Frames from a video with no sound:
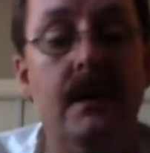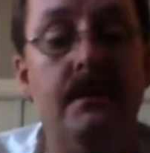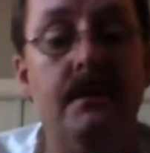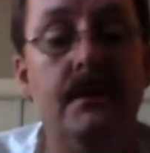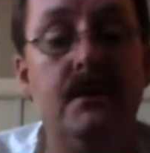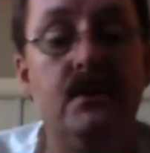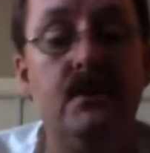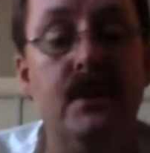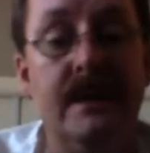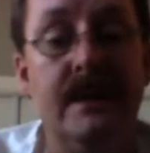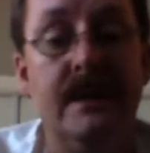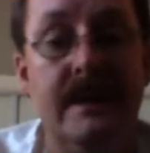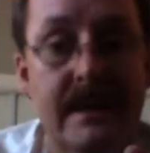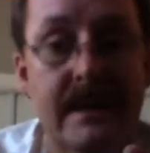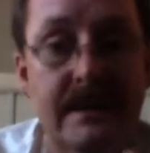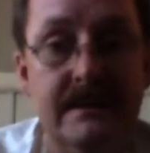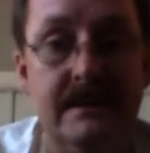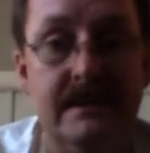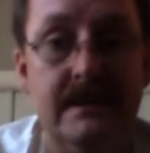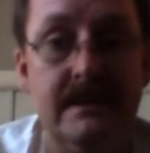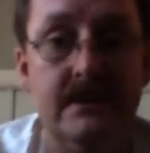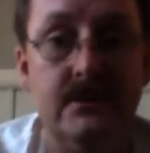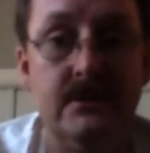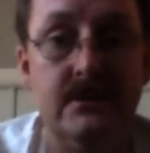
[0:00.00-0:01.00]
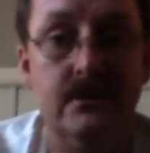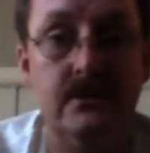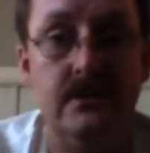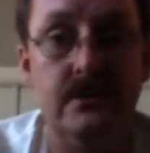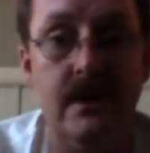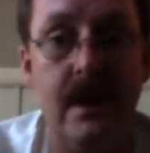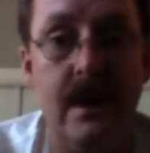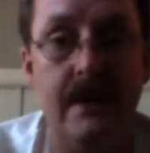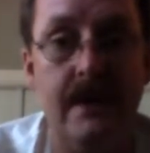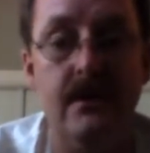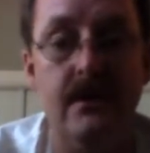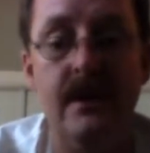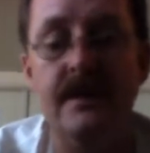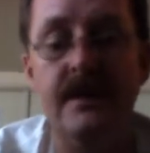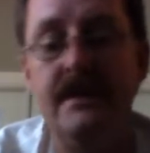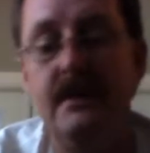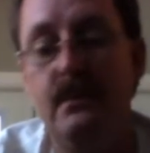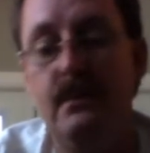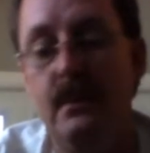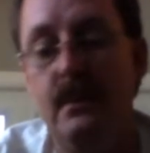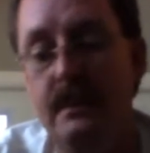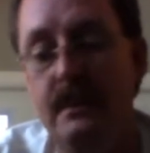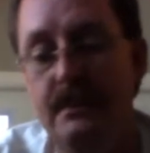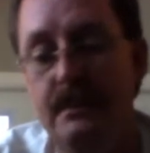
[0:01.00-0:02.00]
between this and the screwdriver, and
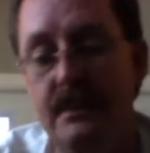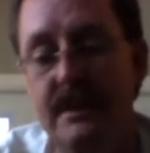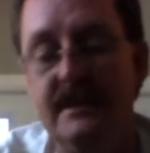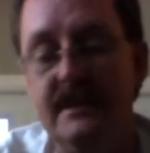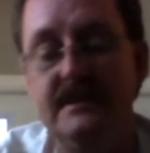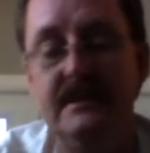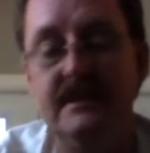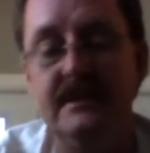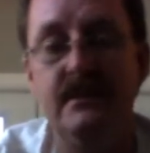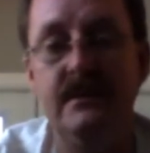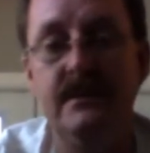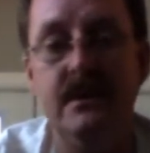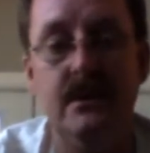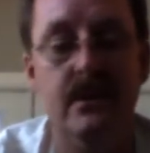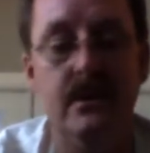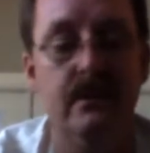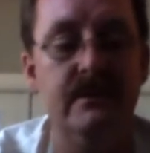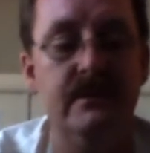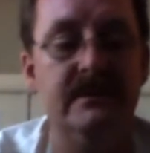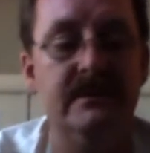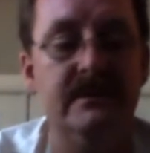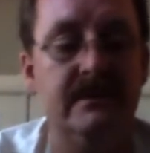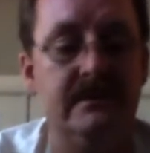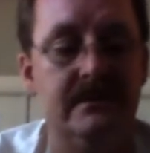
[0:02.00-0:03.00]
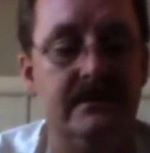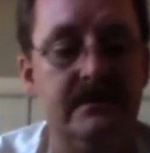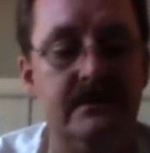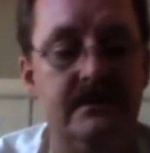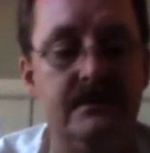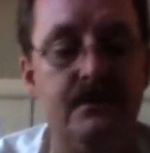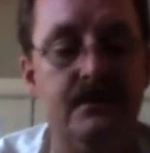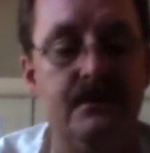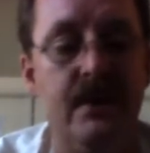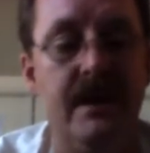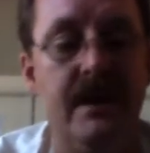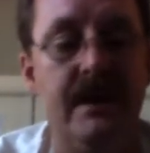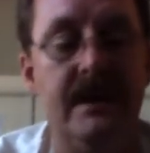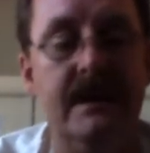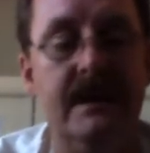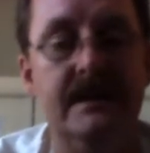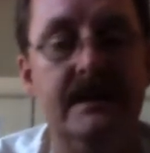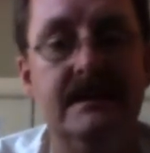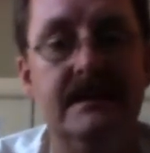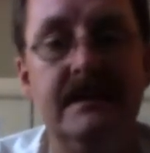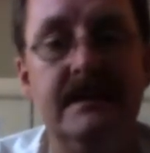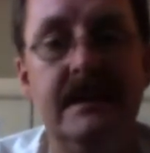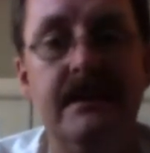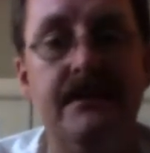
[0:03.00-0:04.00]
then we'll replace it with the low resistance spring
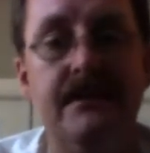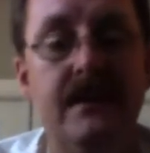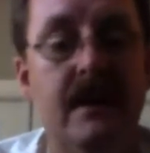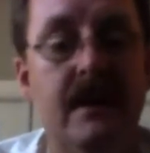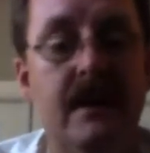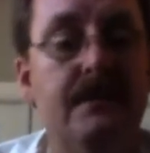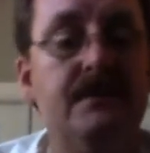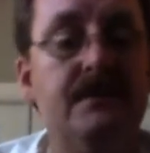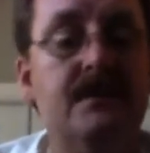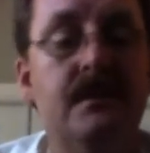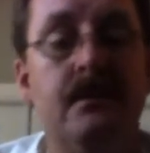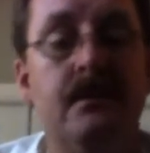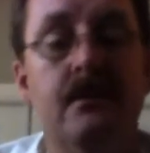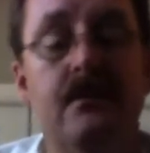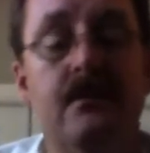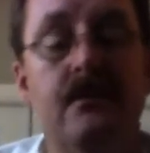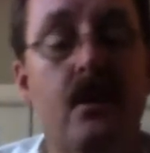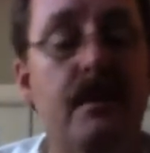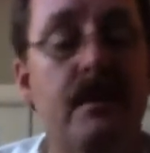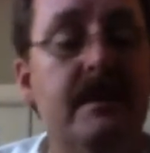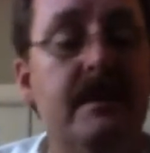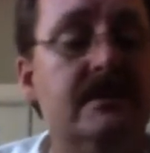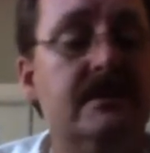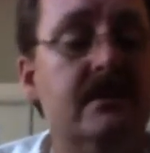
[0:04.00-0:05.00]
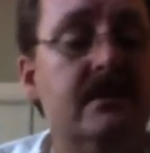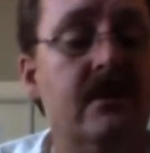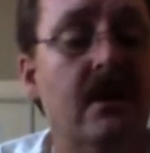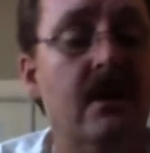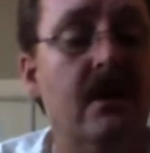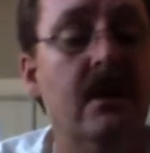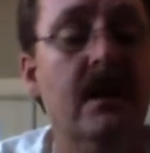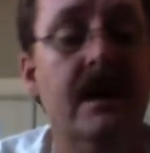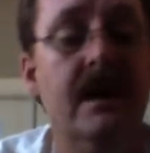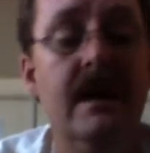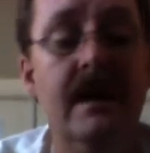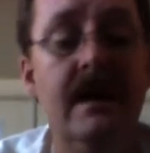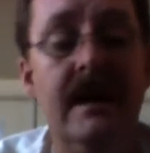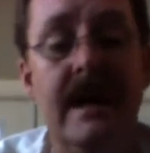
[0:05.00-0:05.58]
and see if it ups the performance at all.